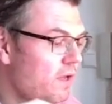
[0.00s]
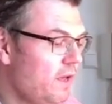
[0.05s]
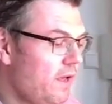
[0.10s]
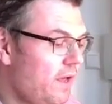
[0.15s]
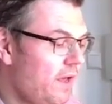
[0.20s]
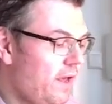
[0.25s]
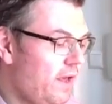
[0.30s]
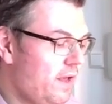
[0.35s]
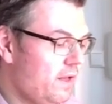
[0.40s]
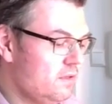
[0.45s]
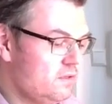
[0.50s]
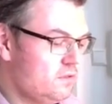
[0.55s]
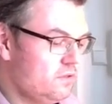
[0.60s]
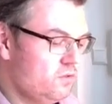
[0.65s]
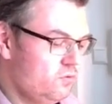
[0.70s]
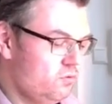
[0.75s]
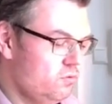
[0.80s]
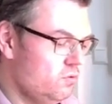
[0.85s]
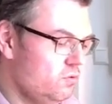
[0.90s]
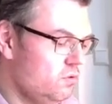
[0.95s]
and
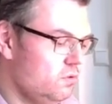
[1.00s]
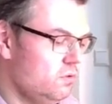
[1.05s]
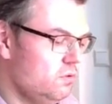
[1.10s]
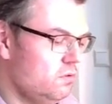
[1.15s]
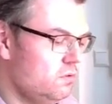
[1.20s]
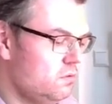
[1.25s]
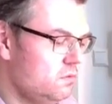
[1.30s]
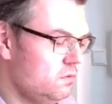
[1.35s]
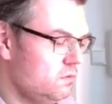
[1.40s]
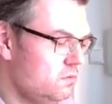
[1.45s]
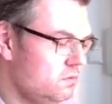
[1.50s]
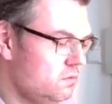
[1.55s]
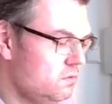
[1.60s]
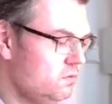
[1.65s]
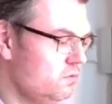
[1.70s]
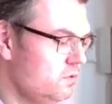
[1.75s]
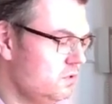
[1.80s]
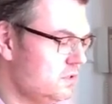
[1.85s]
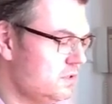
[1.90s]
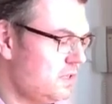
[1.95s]
to,
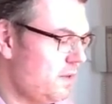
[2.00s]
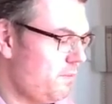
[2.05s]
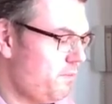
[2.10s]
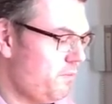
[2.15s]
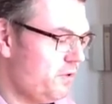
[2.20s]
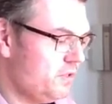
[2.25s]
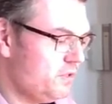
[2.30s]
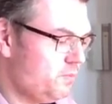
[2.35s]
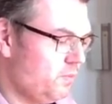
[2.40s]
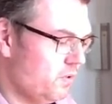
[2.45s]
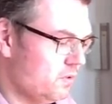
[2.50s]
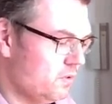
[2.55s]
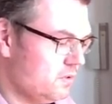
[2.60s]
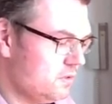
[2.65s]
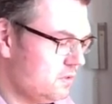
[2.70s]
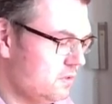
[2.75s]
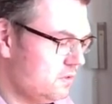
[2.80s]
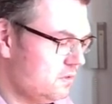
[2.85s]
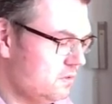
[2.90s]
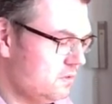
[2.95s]
to the step
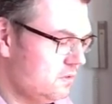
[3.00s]
response.